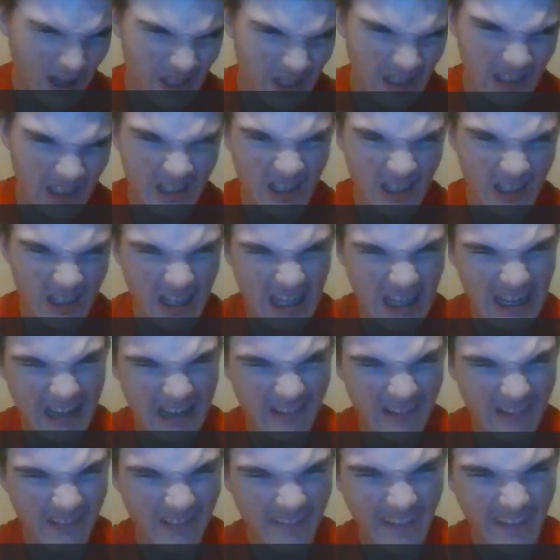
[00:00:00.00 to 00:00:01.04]
I
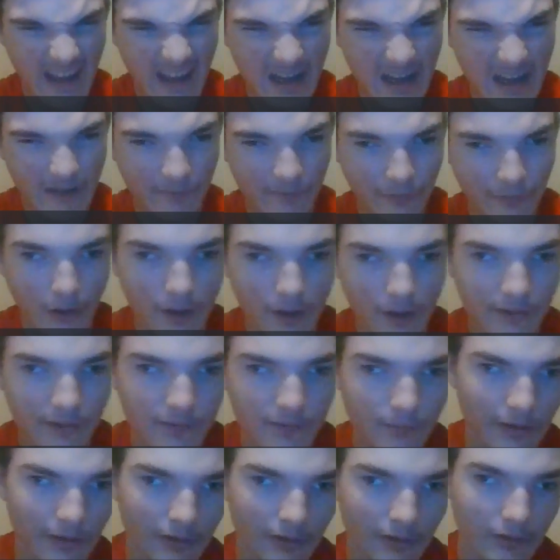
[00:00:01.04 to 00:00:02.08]
kind of
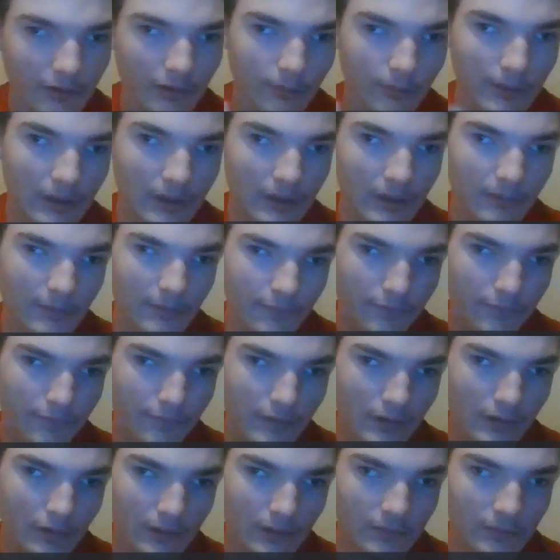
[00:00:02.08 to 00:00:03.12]
lost a little bit of my
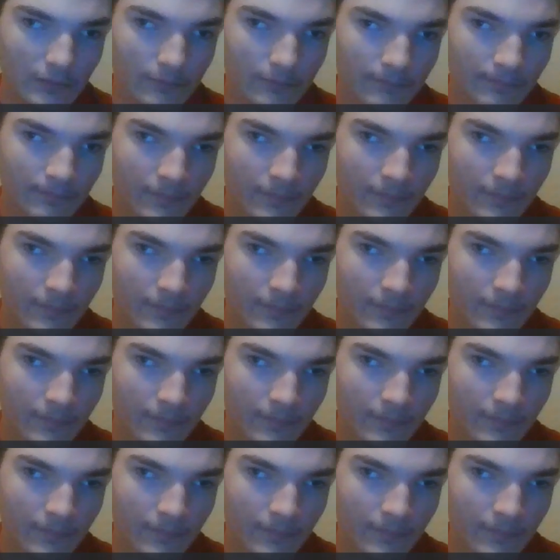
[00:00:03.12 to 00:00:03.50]
feeling